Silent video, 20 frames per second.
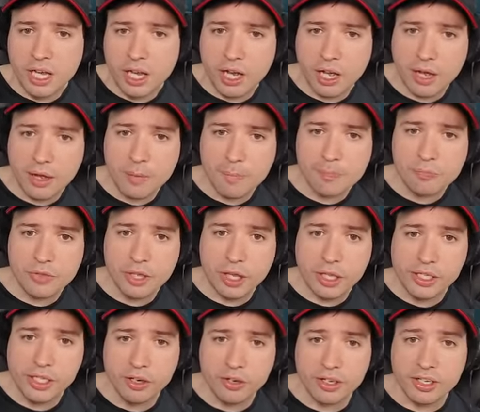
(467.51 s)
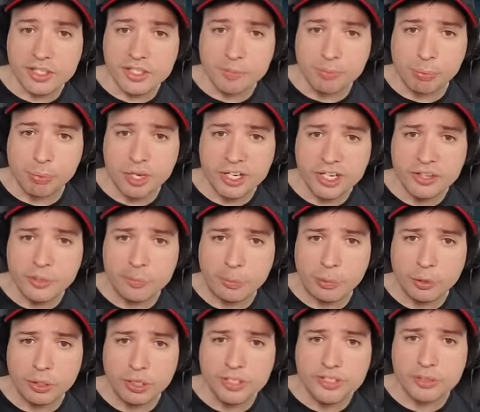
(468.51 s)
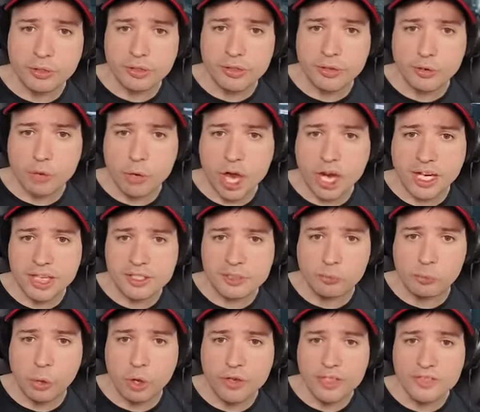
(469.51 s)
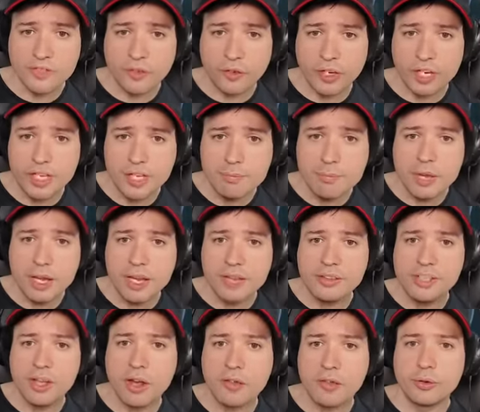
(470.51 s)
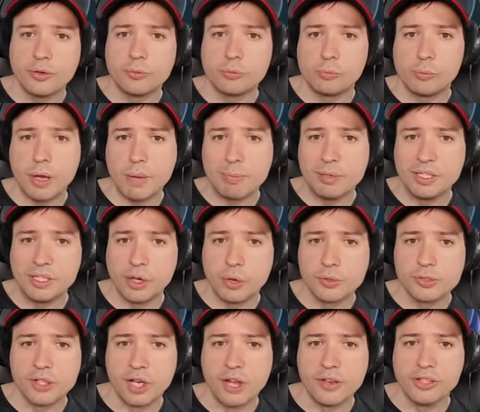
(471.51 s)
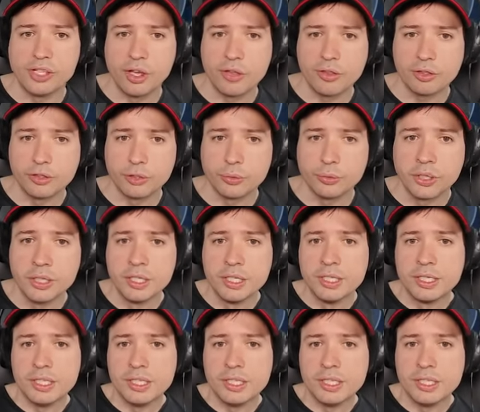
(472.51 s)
Um, here, spreading the bullets or the rockets, one's for him and the other weapon goes on the other dude.